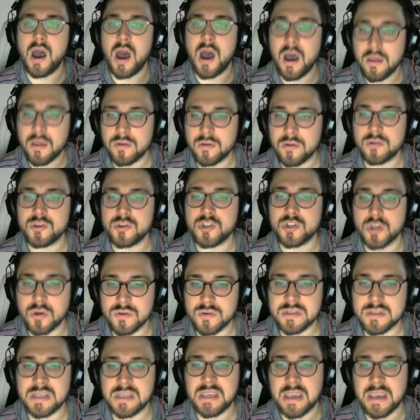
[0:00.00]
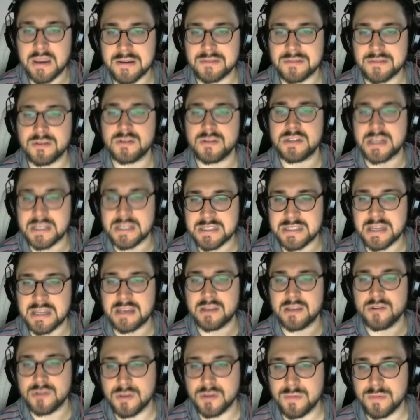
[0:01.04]
other chosen character does
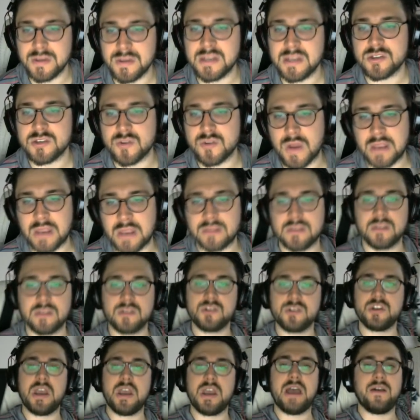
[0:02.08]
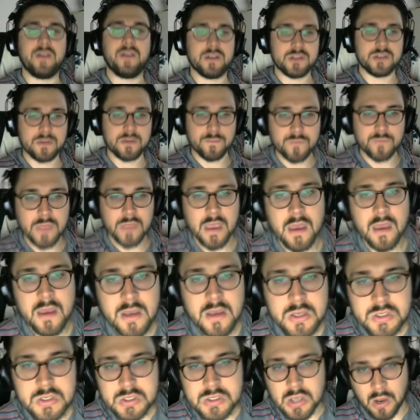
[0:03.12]
not contribute its strength to the challenge.
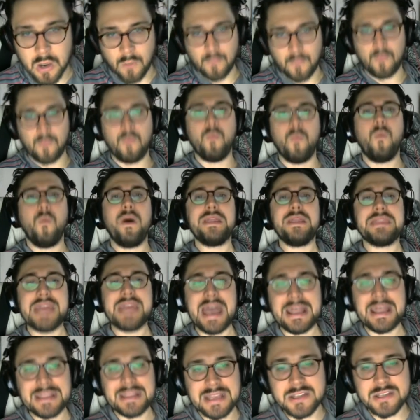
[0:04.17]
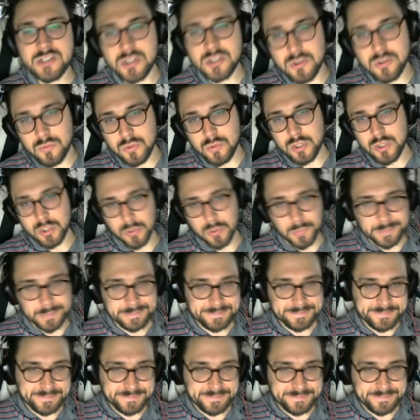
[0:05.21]
So what that lets you do